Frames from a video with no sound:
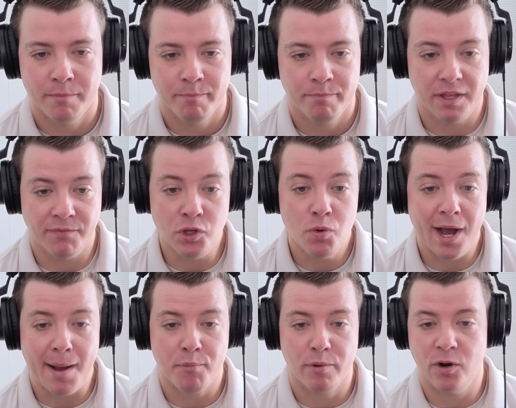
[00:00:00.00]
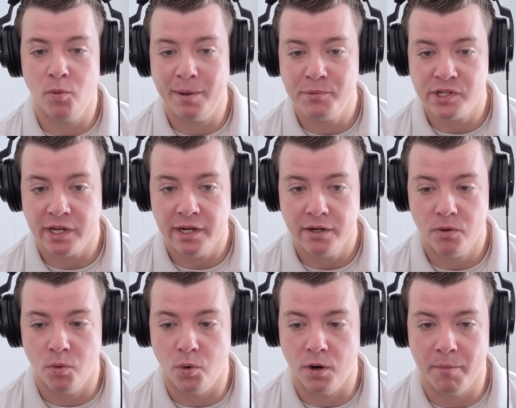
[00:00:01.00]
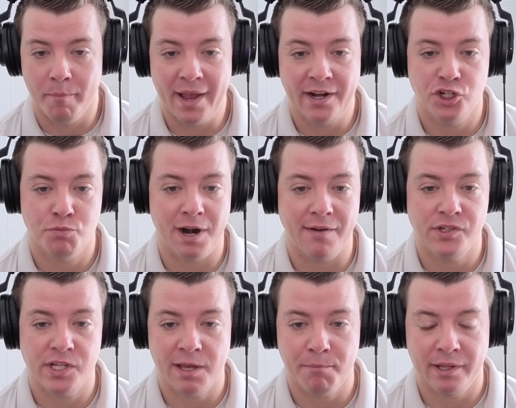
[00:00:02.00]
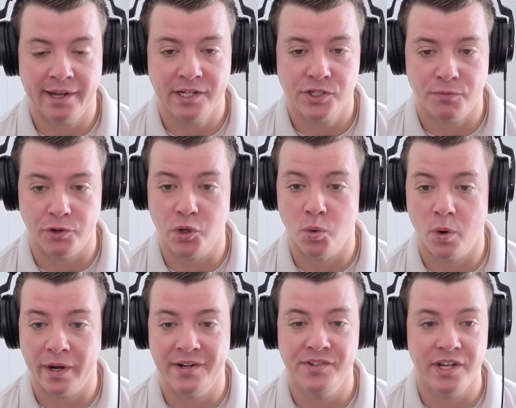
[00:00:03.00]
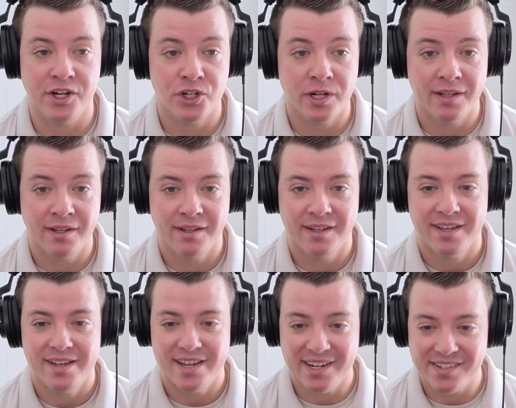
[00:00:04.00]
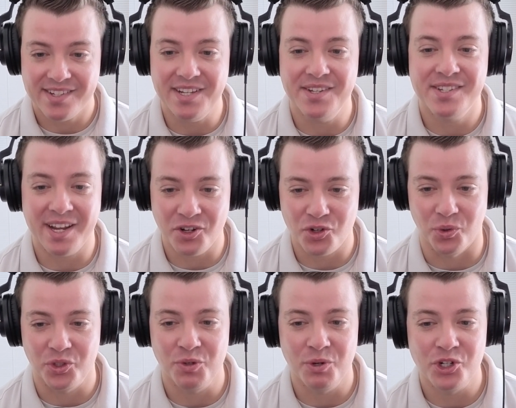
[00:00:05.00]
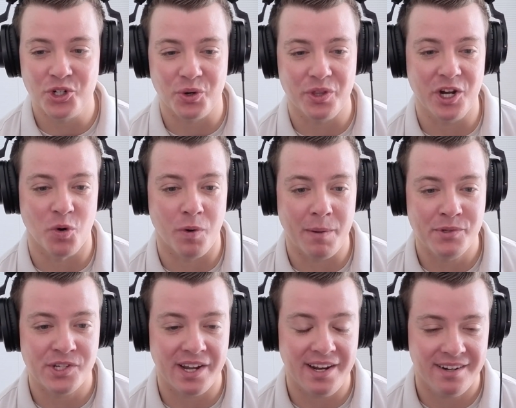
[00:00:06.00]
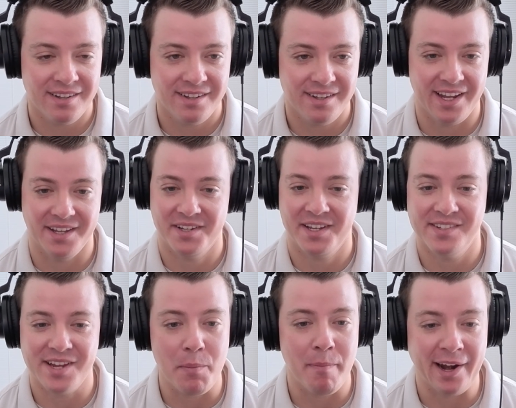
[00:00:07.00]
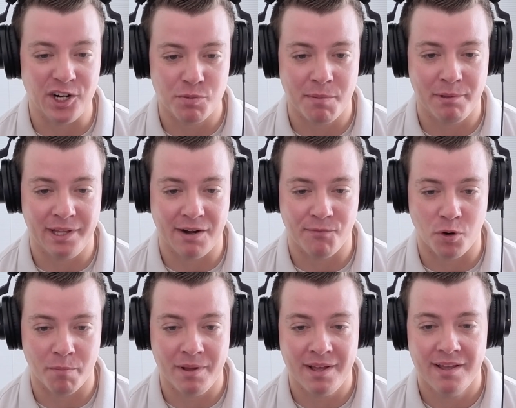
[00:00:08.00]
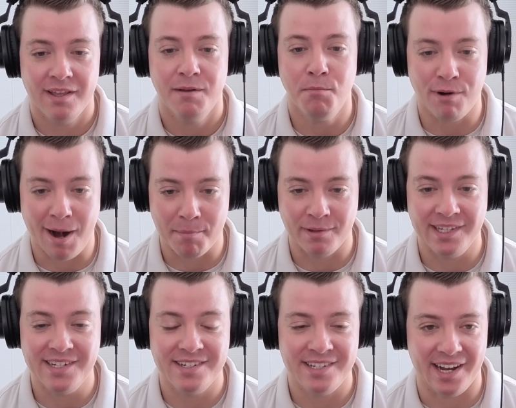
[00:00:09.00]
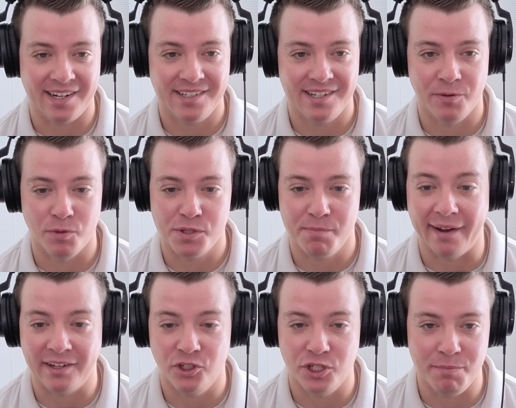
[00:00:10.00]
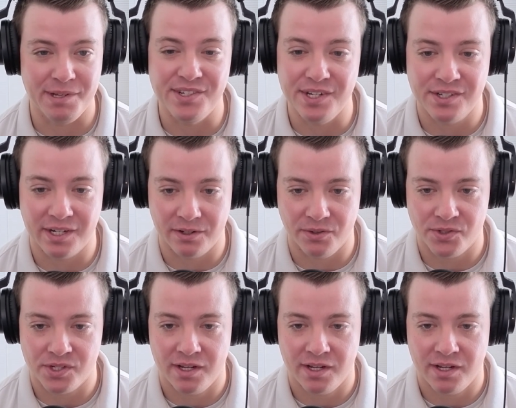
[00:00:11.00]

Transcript: If you operate a website or manage privacy compliance for your organization, it is essential to ensure that your website and consent management platform properly detect and respect GPC signals.